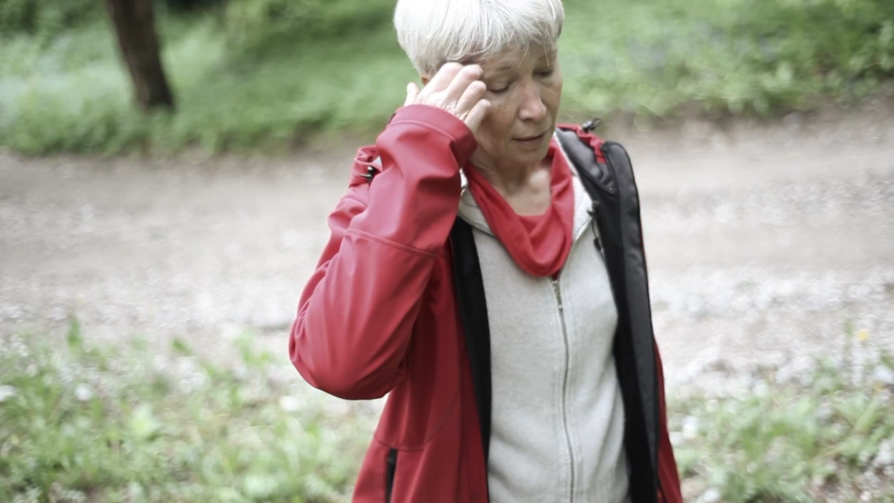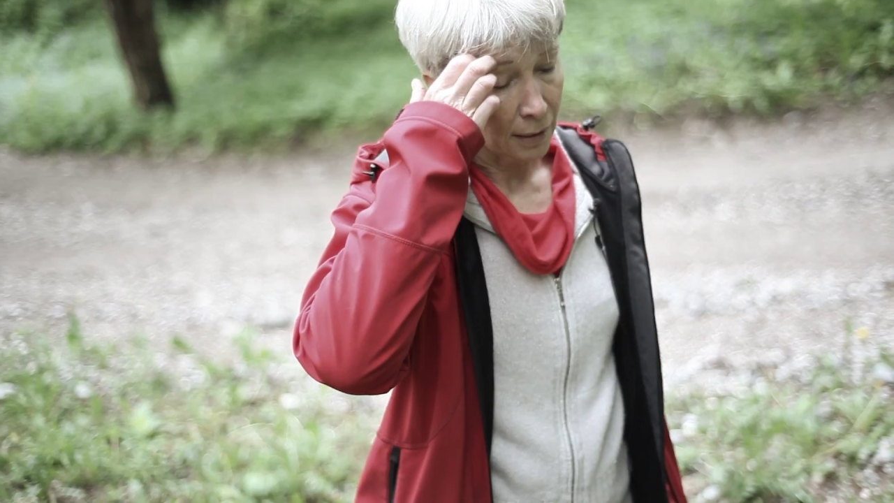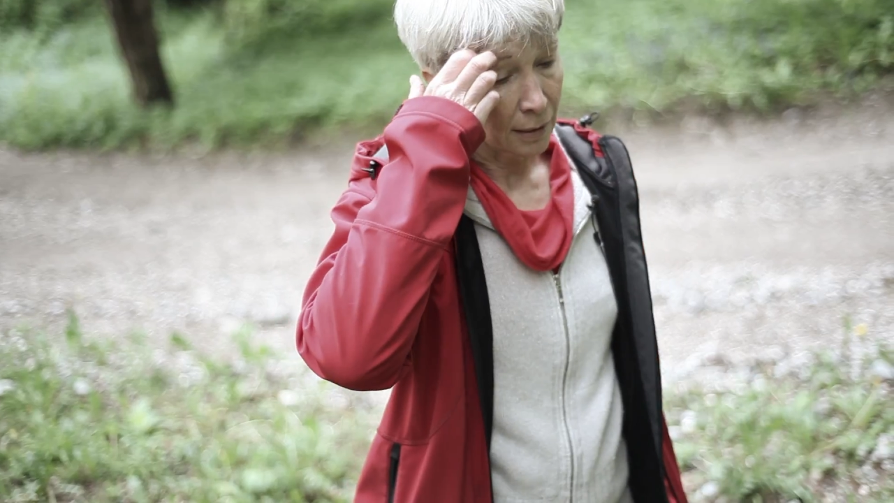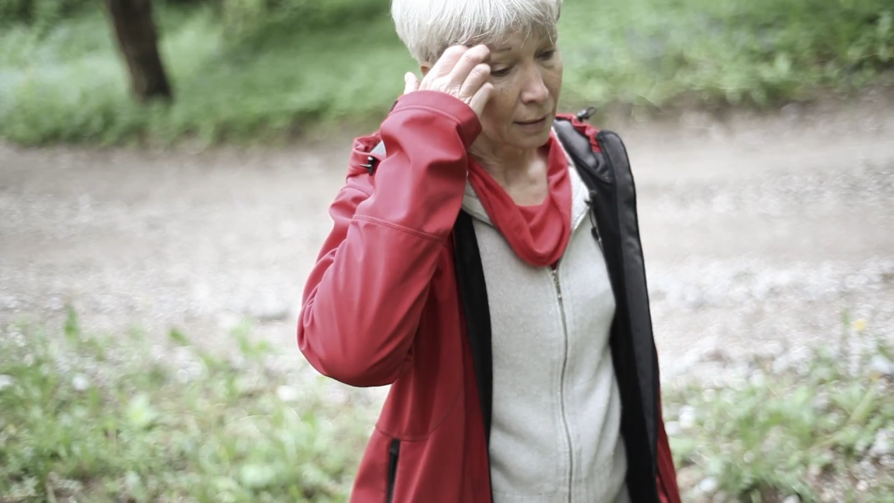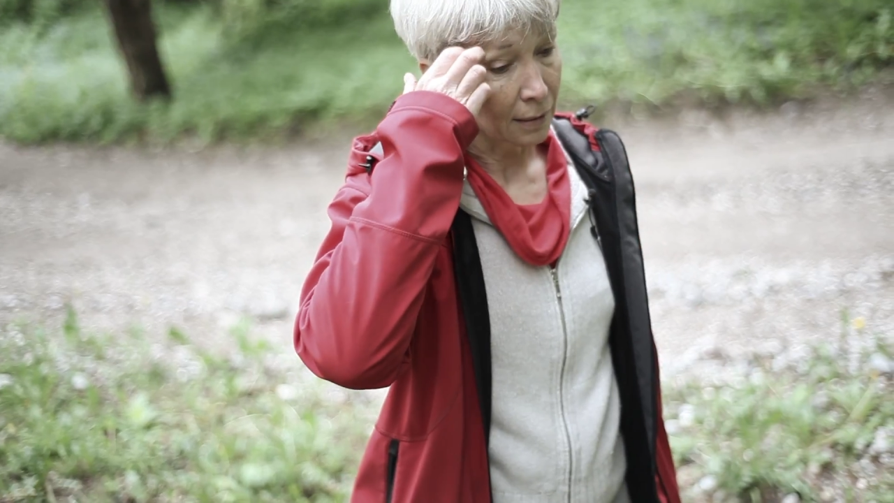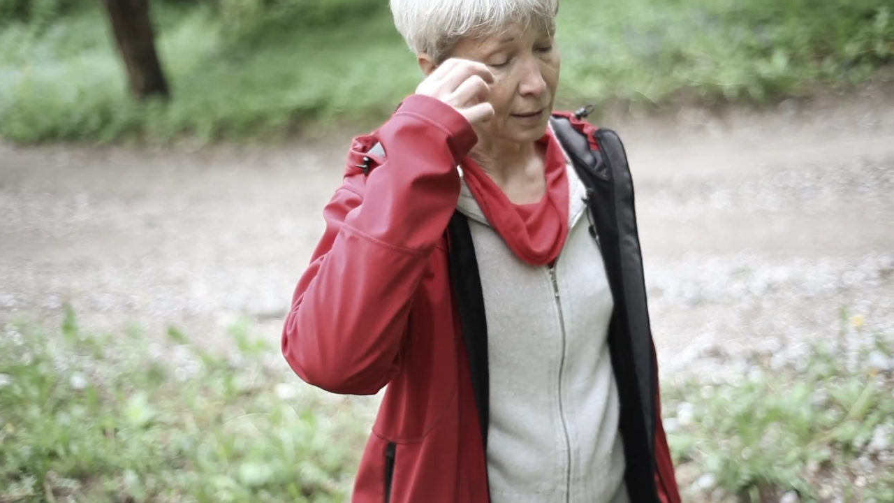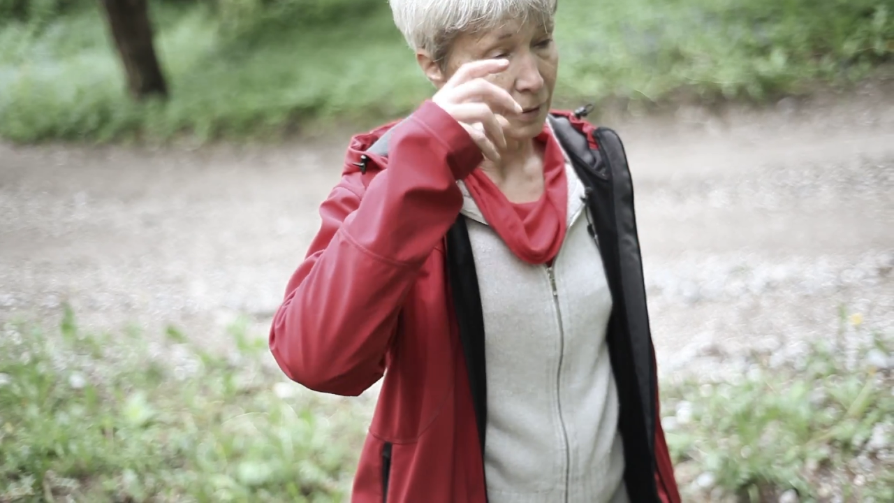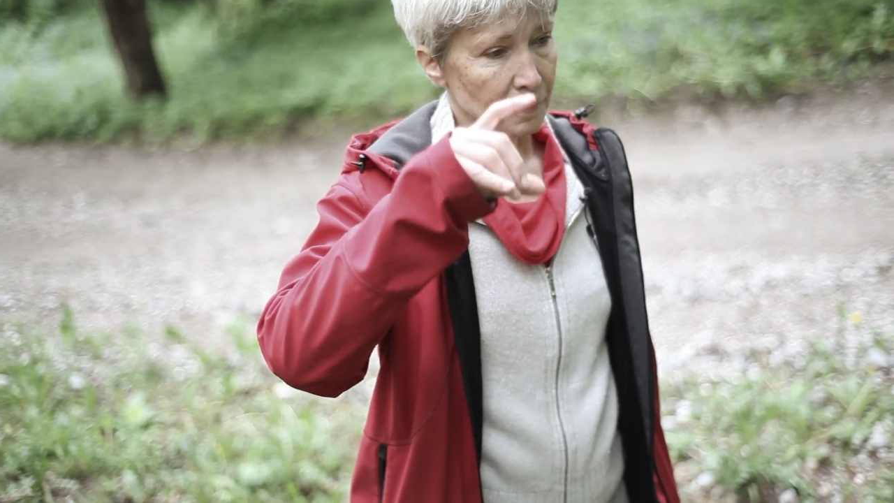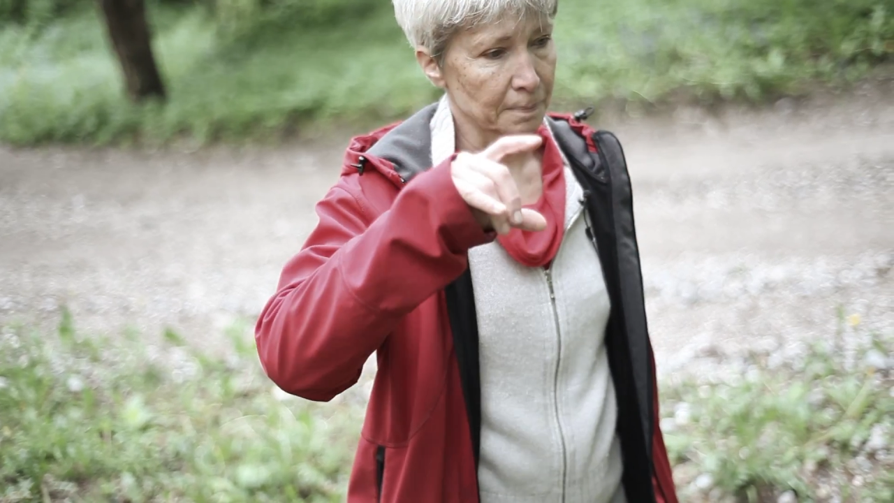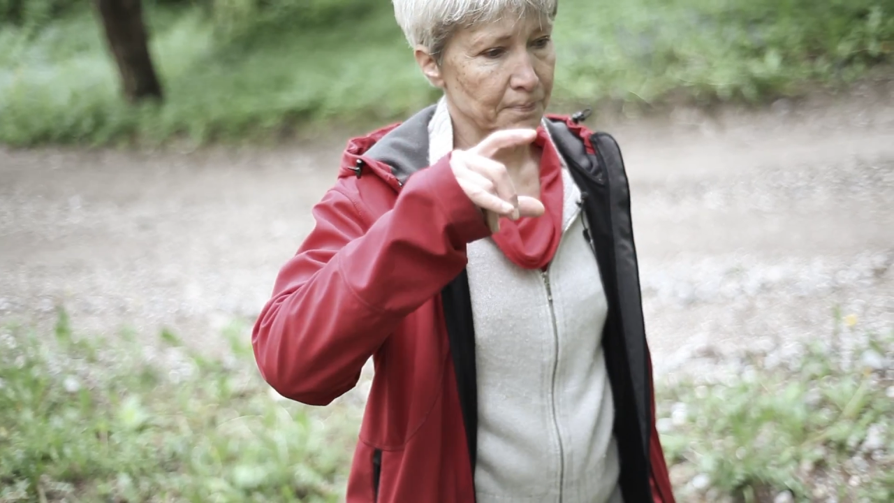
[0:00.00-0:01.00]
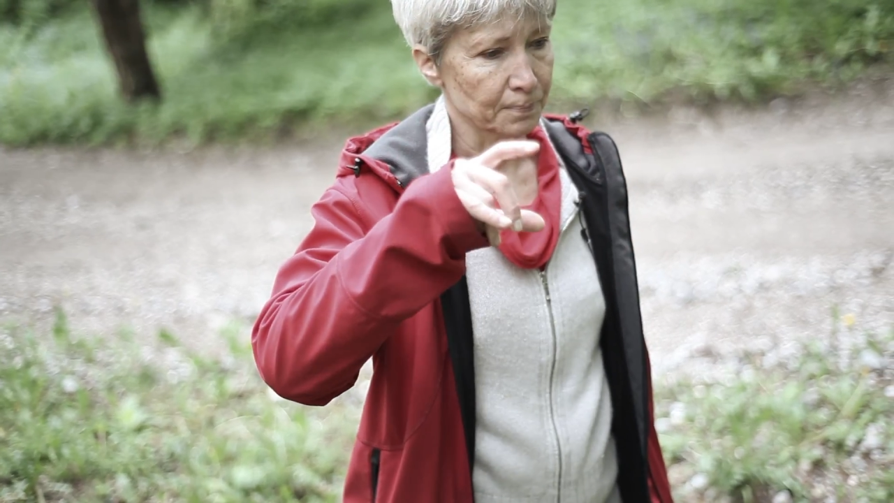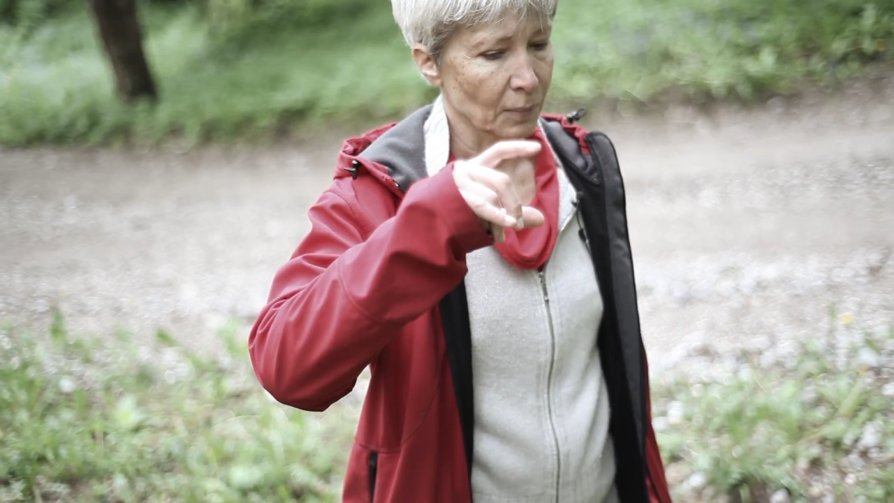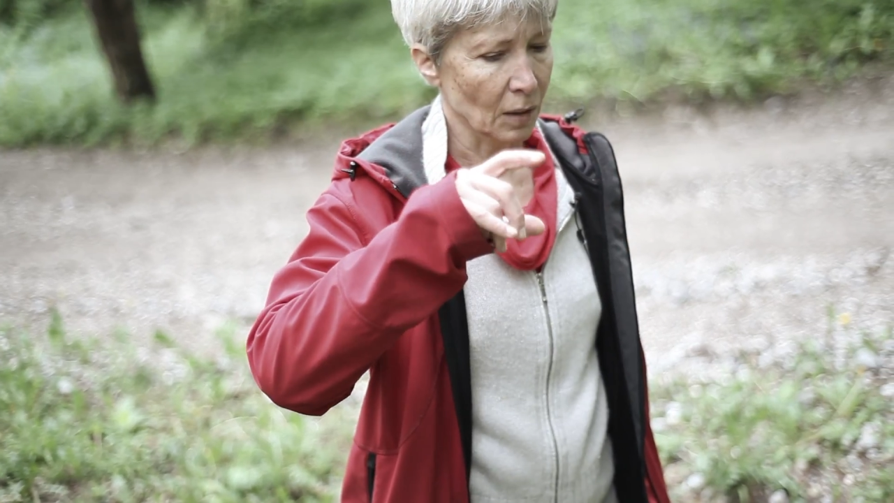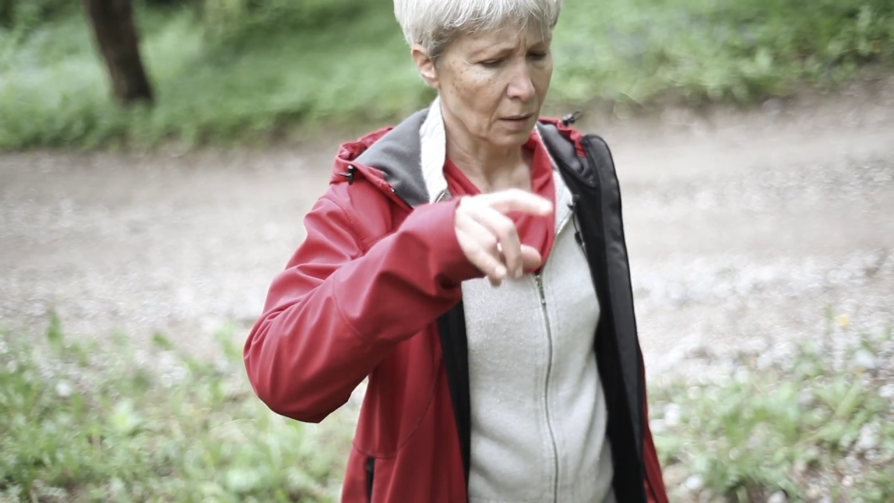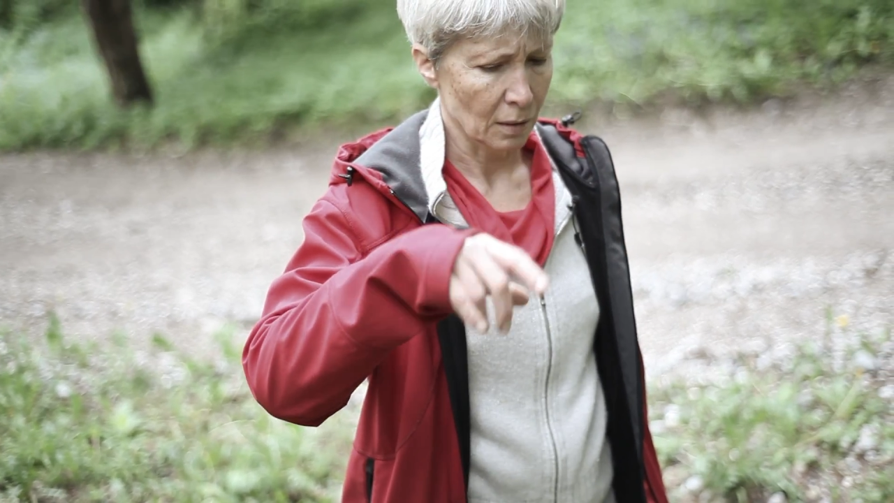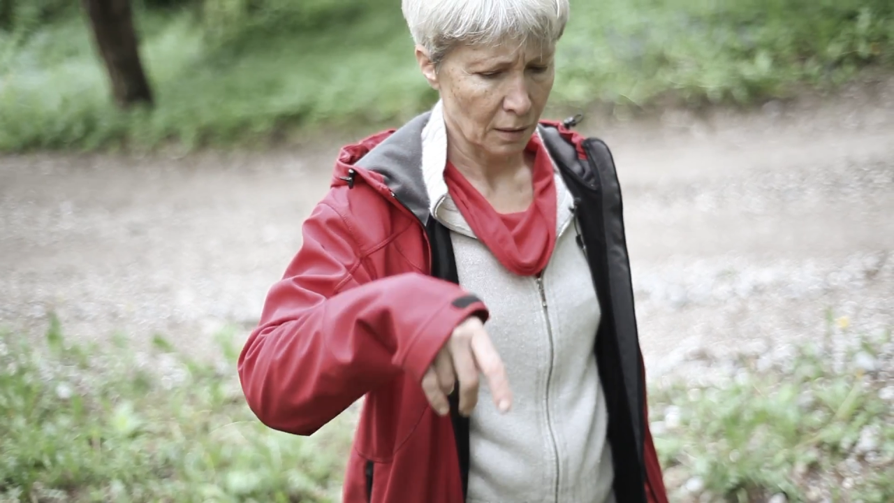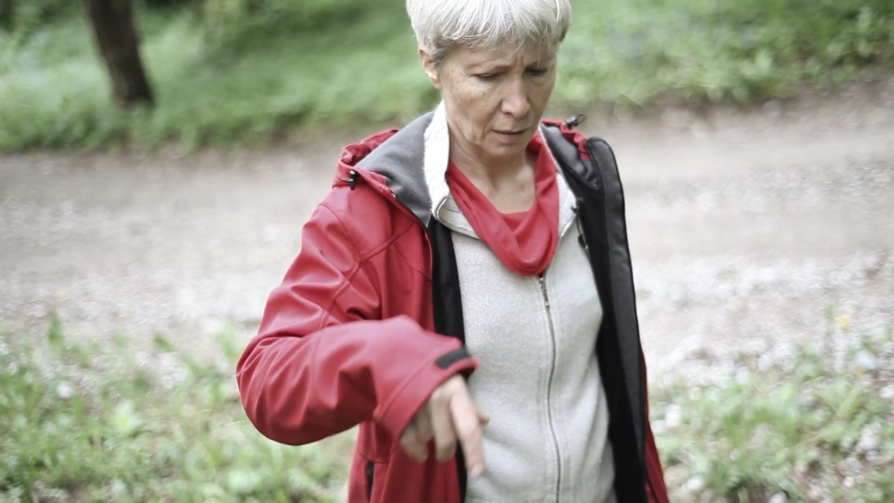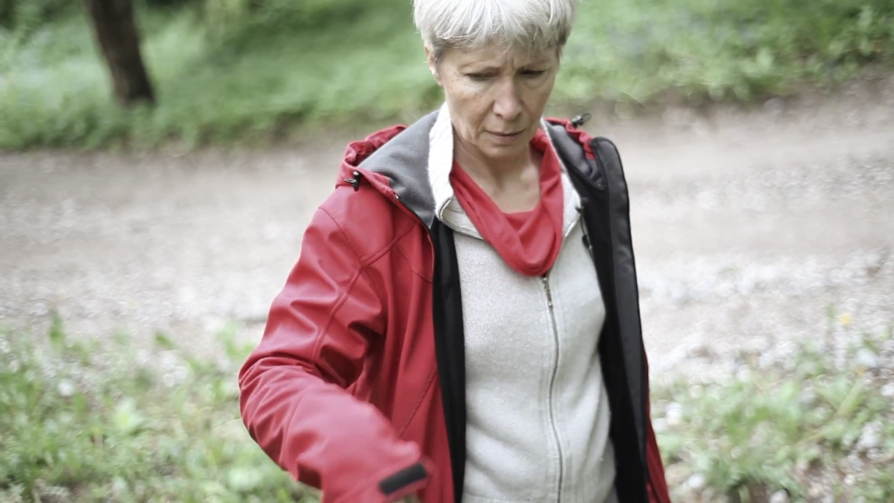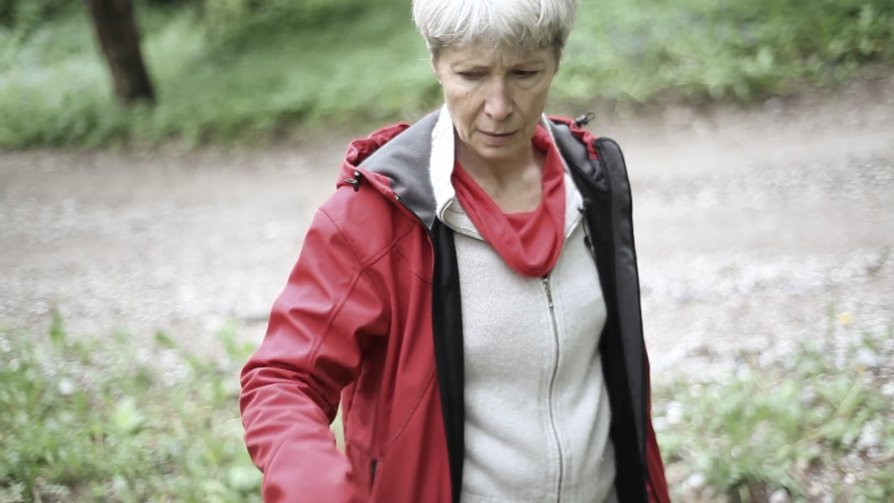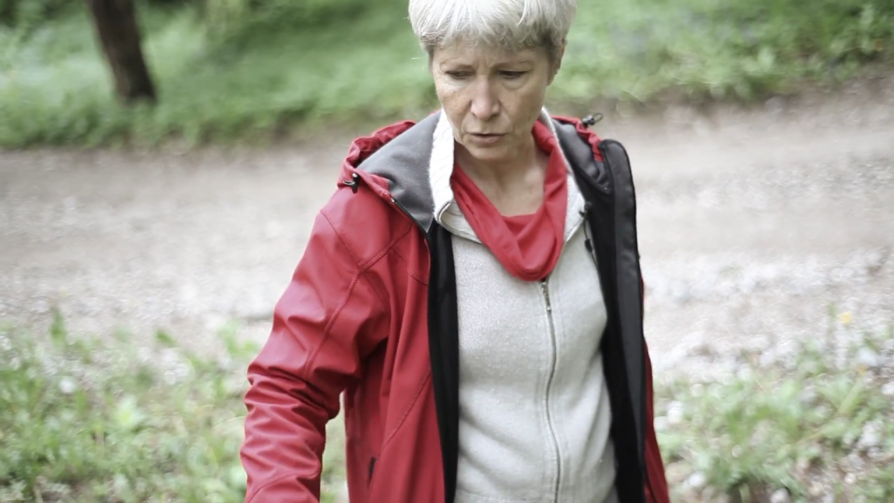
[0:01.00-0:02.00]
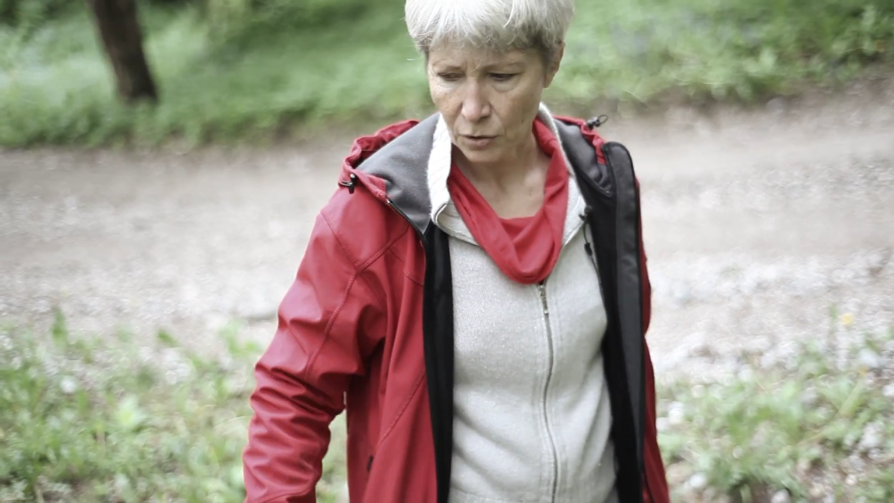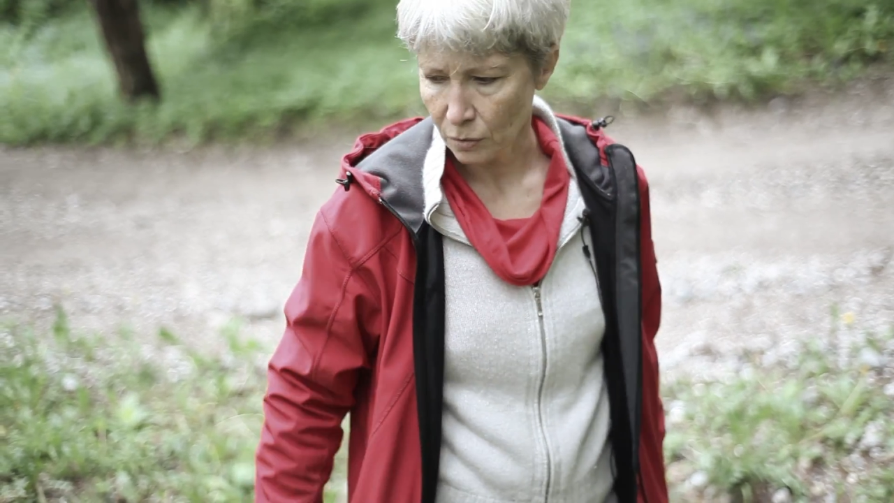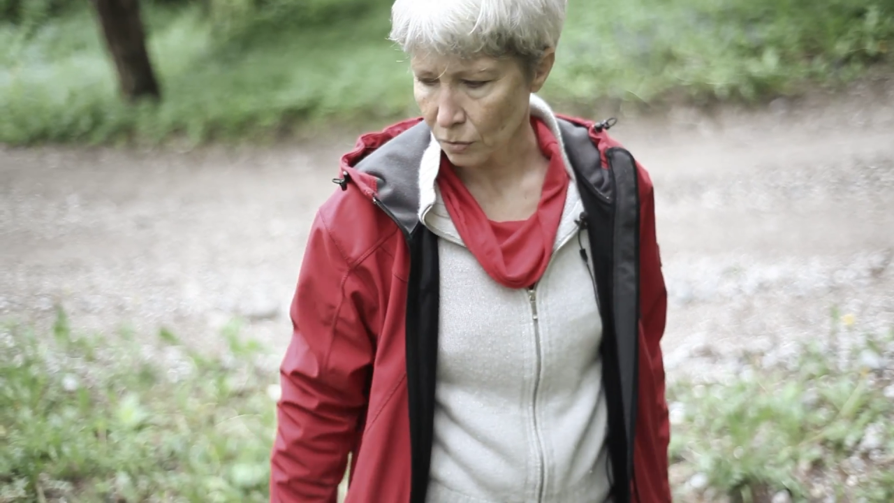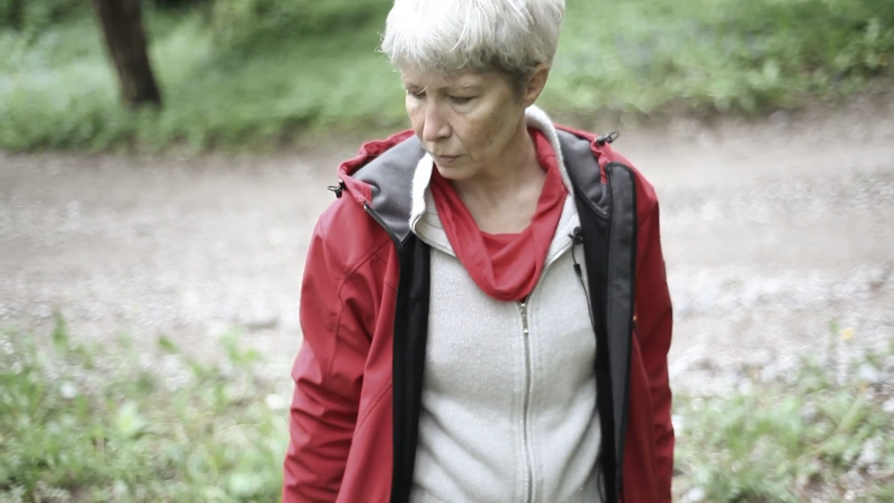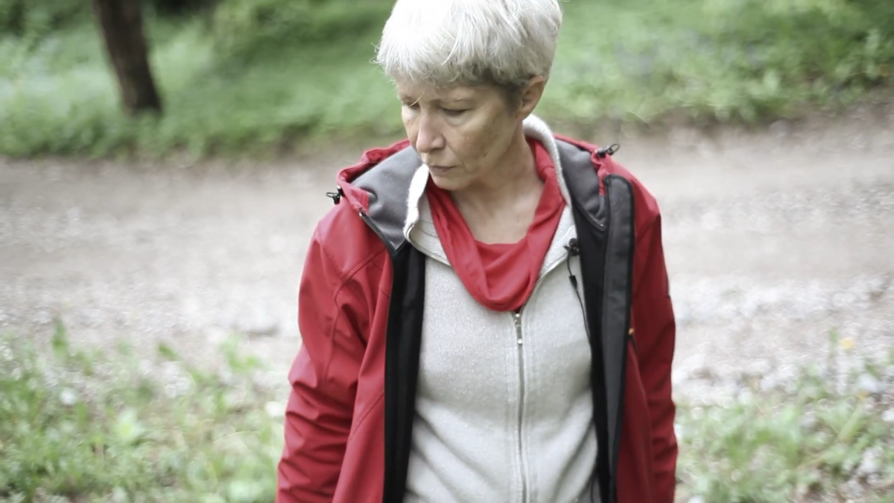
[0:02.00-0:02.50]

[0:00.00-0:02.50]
in aceto